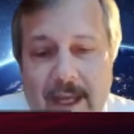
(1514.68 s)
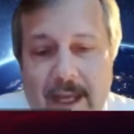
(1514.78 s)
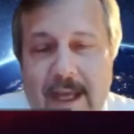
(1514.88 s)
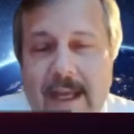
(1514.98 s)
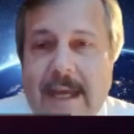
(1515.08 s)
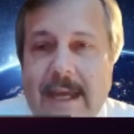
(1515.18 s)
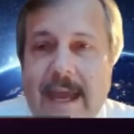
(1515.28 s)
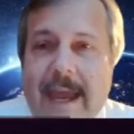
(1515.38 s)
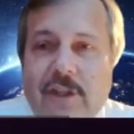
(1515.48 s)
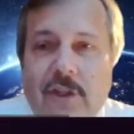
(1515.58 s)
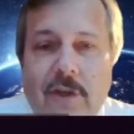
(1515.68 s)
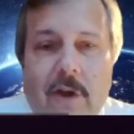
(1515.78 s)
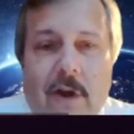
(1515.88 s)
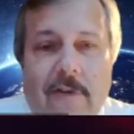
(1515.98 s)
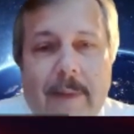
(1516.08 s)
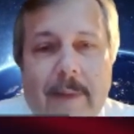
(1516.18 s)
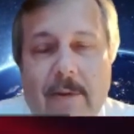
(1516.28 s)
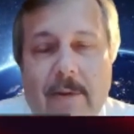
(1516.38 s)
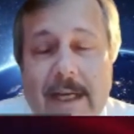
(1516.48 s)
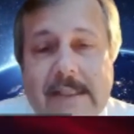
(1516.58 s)
interaction of
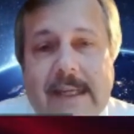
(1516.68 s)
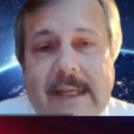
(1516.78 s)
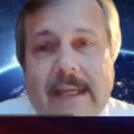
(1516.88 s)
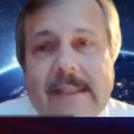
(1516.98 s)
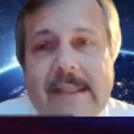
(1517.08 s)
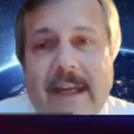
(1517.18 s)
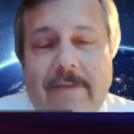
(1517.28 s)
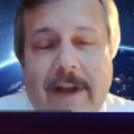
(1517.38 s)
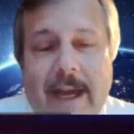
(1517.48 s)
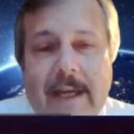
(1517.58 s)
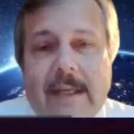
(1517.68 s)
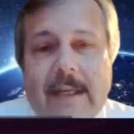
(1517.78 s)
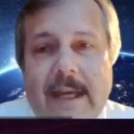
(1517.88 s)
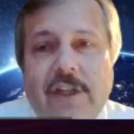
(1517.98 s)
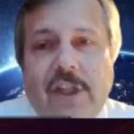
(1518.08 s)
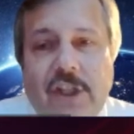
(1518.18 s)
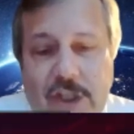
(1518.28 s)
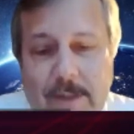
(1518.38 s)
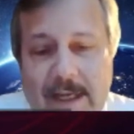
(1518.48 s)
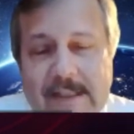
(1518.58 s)
Majorana states and finite energy
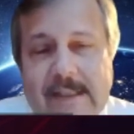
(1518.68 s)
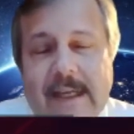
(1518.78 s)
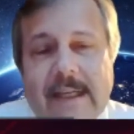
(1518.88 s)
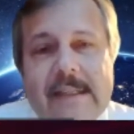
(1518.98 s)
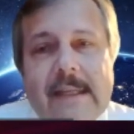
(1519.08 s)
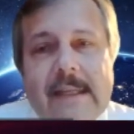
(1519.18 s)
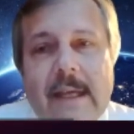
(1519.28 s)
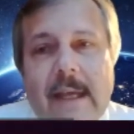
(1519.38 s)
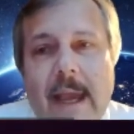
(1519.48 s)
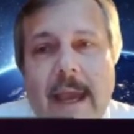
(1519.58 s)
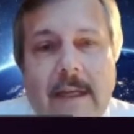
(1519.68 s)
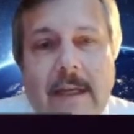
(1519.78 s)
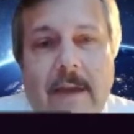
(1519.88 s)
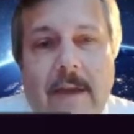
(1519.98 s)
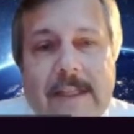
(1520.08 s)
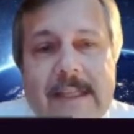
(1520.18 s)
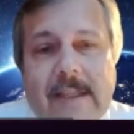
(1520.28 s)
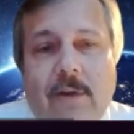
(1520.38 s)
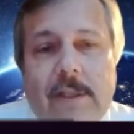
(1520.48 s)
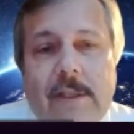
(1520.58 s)
Shiba states. And this
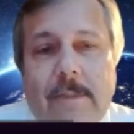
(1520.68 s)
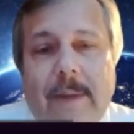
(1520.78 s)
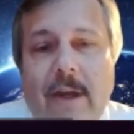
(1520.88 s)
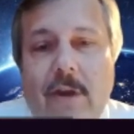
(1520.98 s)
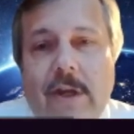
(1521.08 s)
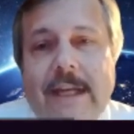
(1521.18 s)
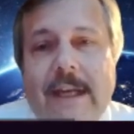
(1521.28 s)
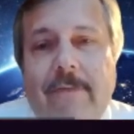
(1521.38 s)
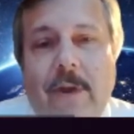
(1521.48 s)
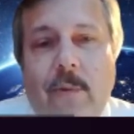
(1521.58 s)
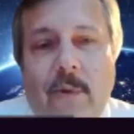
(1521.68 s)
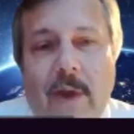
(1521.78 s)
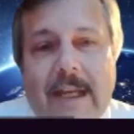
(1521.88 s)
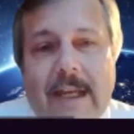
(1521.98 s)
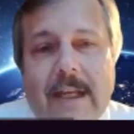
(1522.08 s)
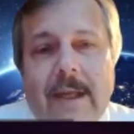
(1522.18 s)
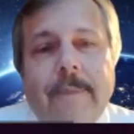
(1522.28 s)
has also been looked at theoretically.